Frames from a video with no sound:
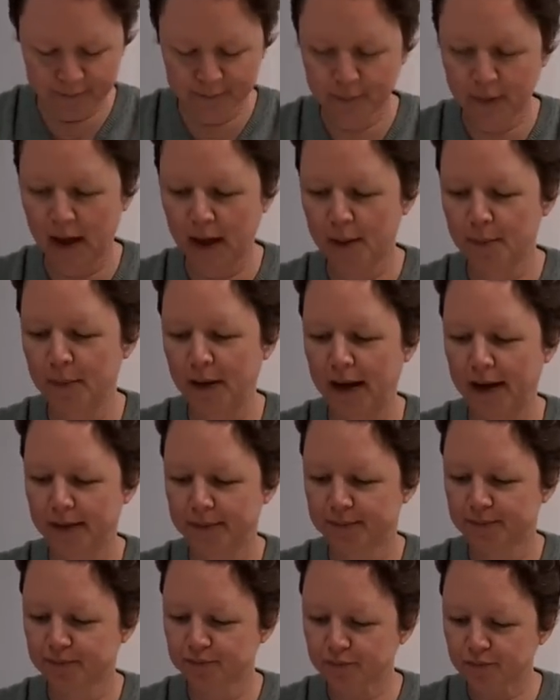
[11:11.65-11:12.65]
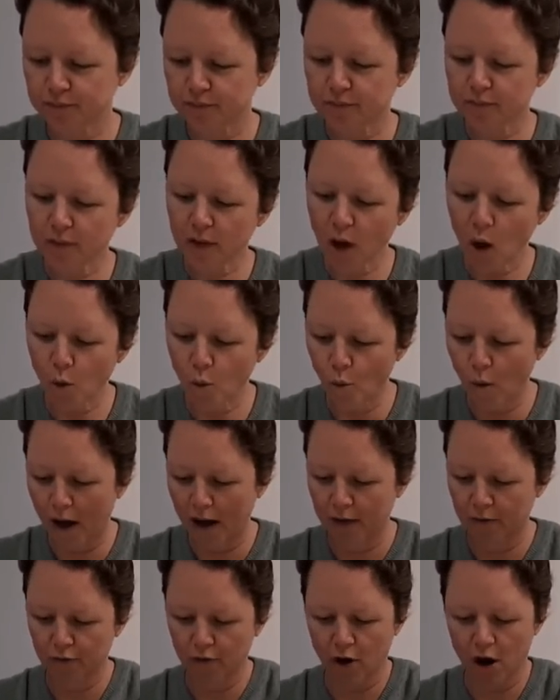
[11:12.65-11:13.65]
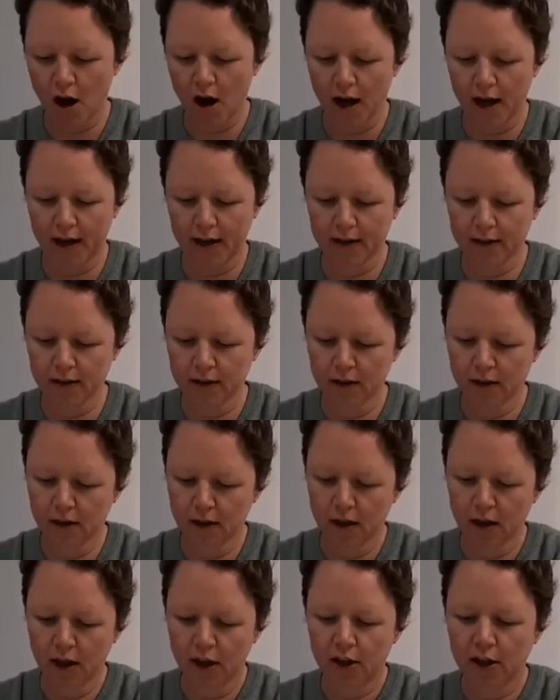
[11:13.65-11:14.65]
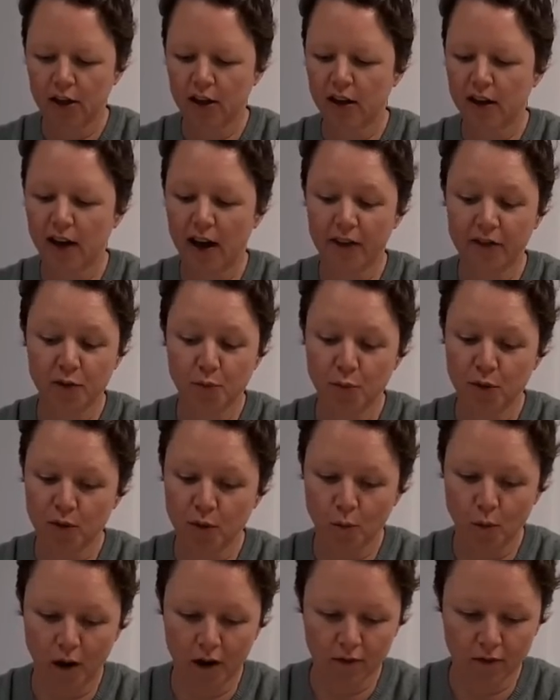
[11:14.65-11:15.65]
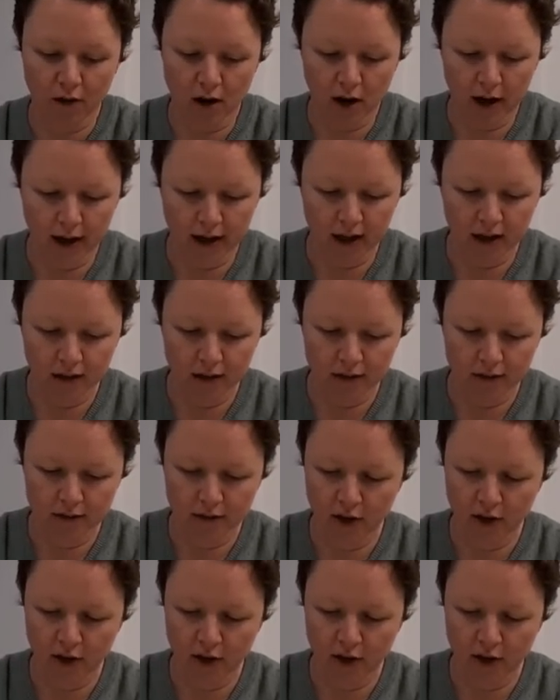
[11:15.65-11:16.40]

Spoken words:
pardon me, 1 rye. You don't have to put the 1 rye in.